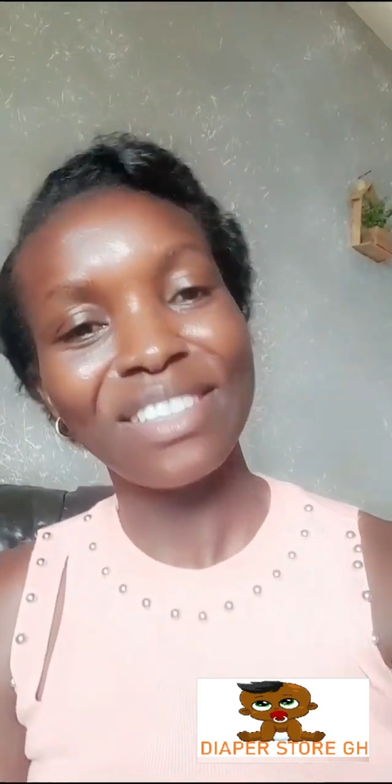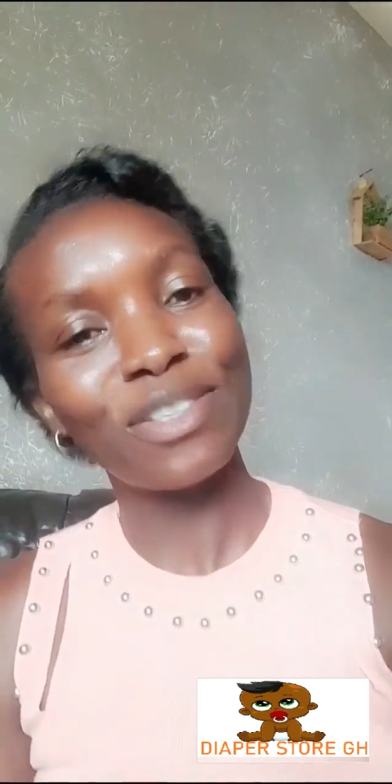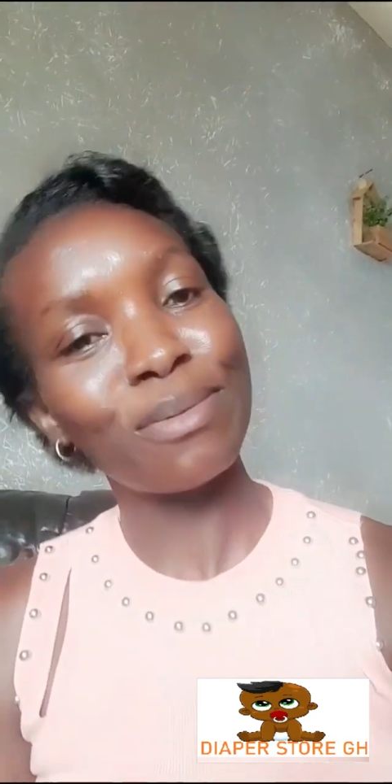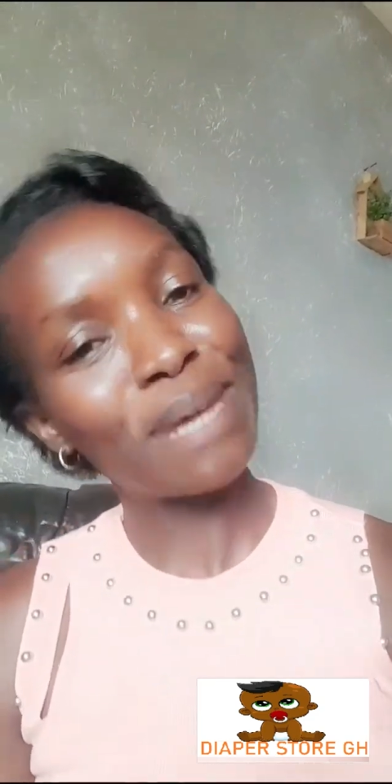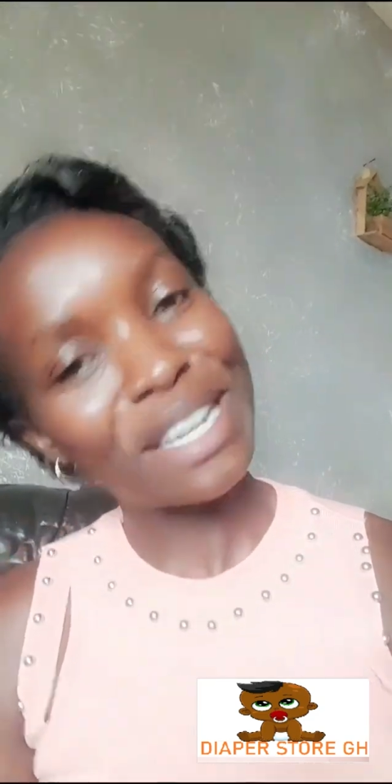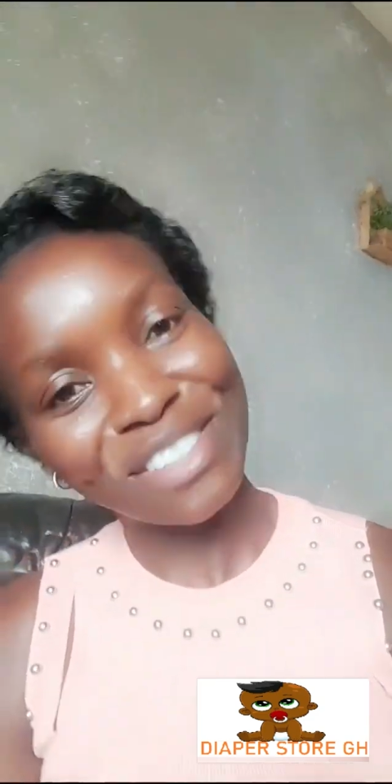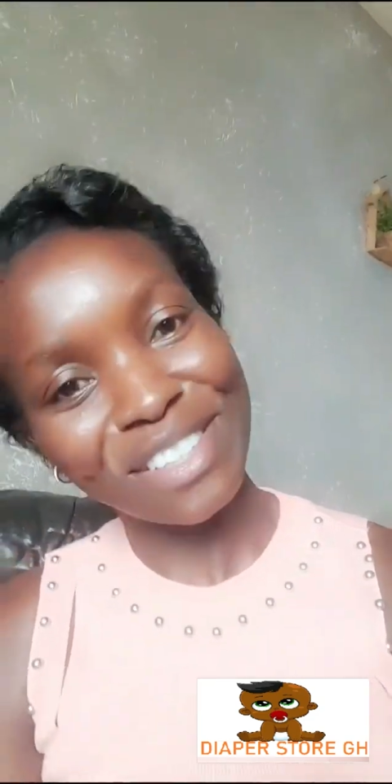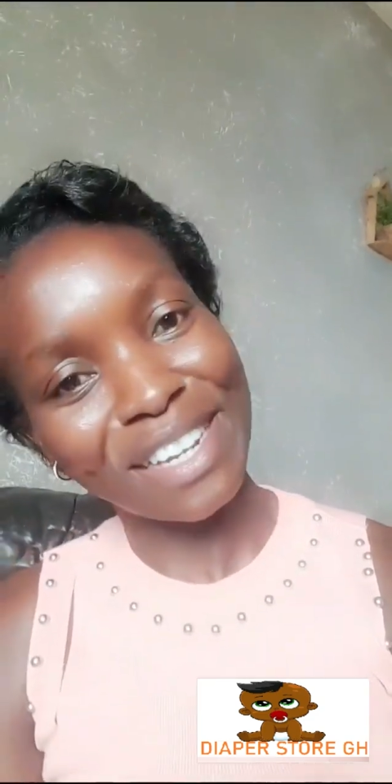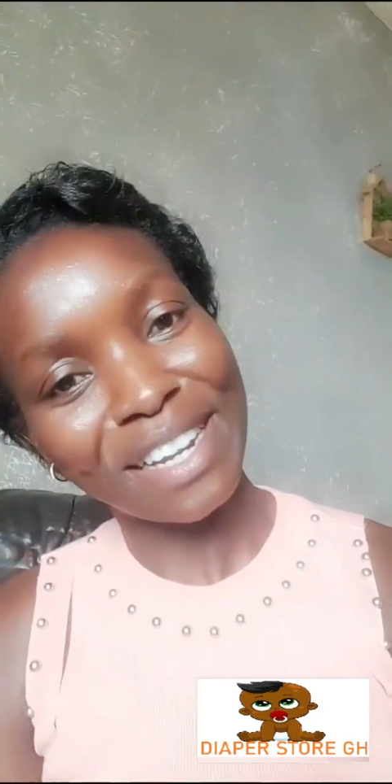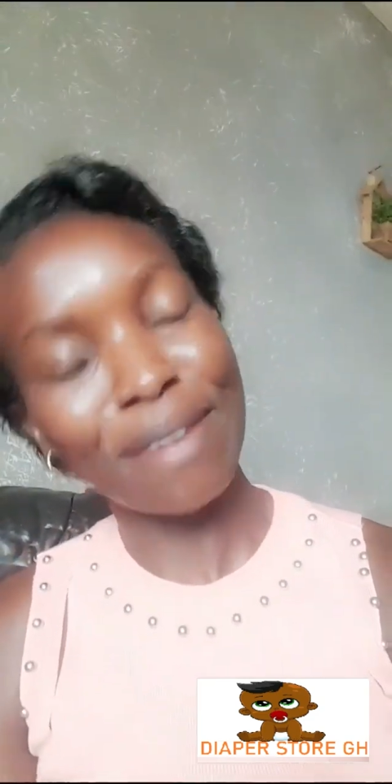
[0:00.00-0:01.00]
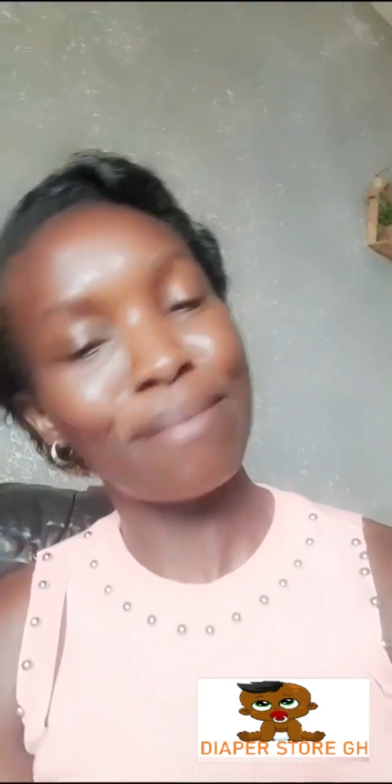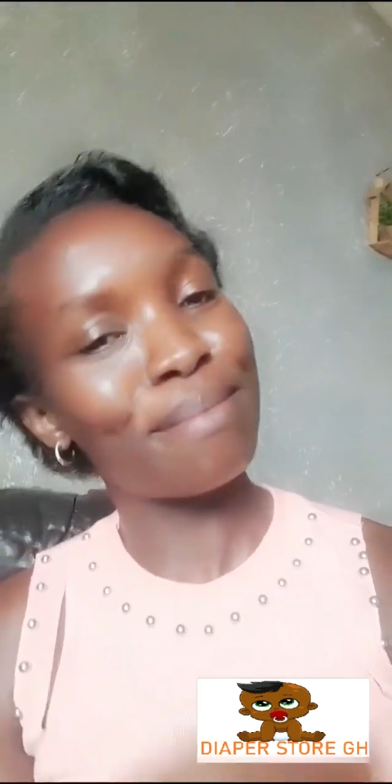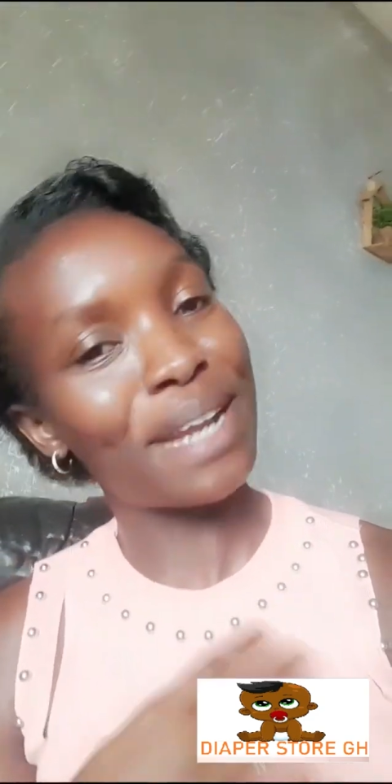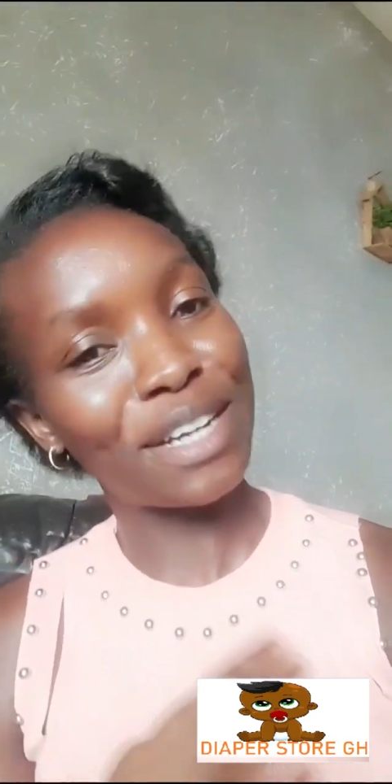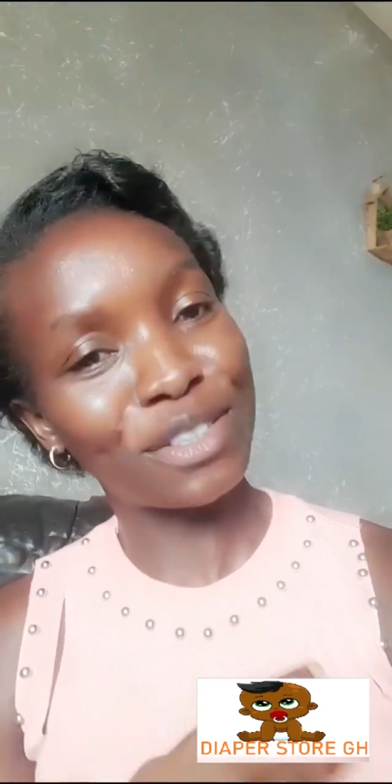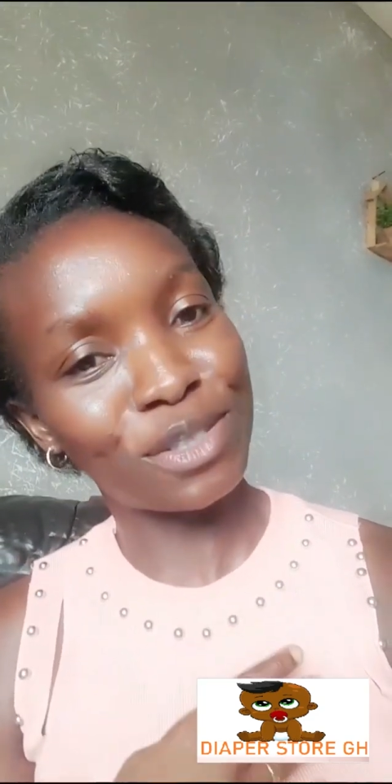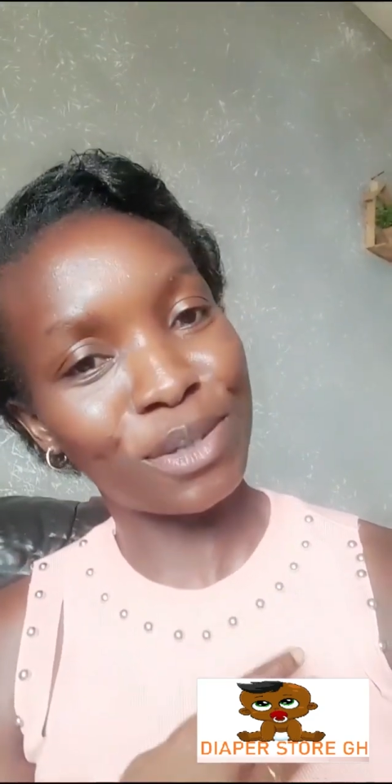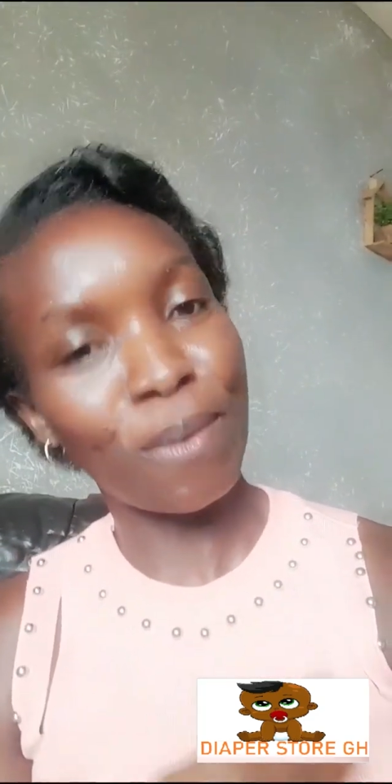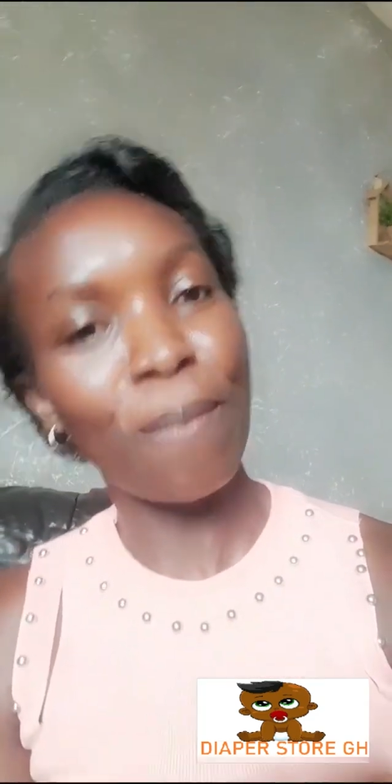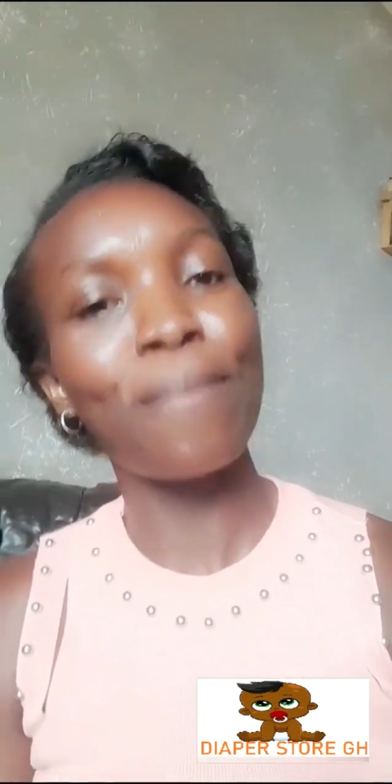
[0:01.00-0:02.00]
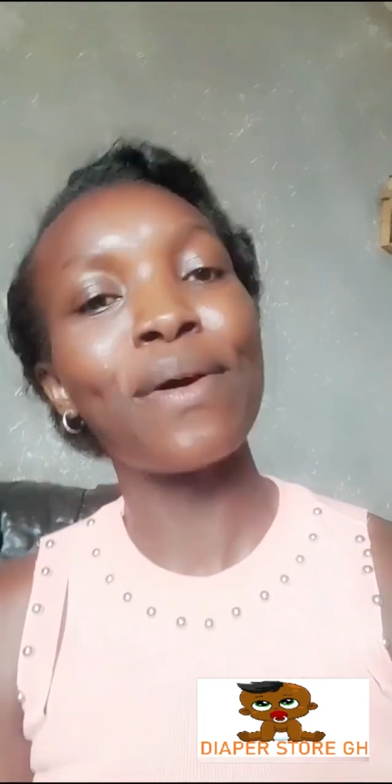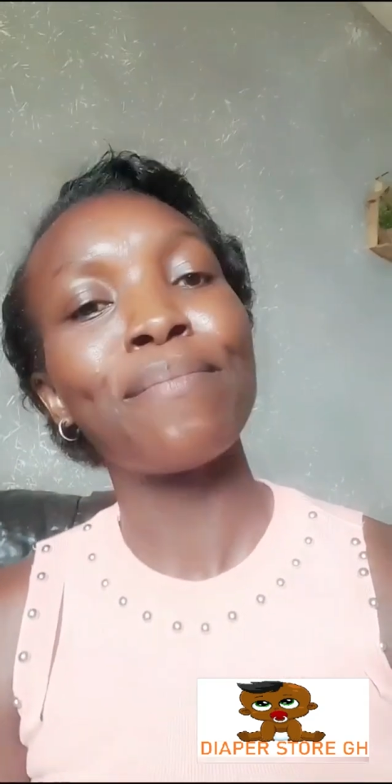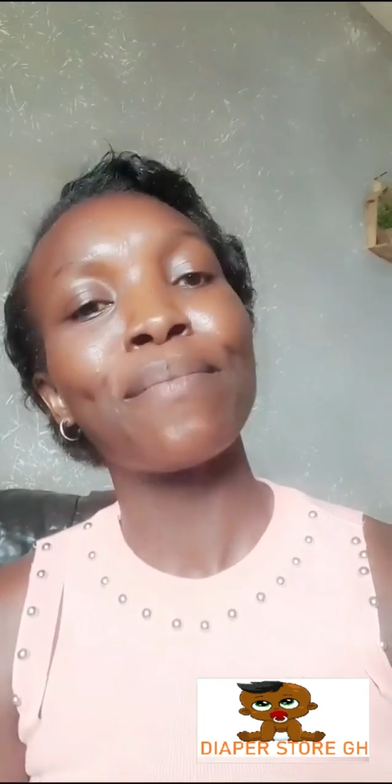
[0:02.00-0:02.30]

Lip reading: So back to the black soap,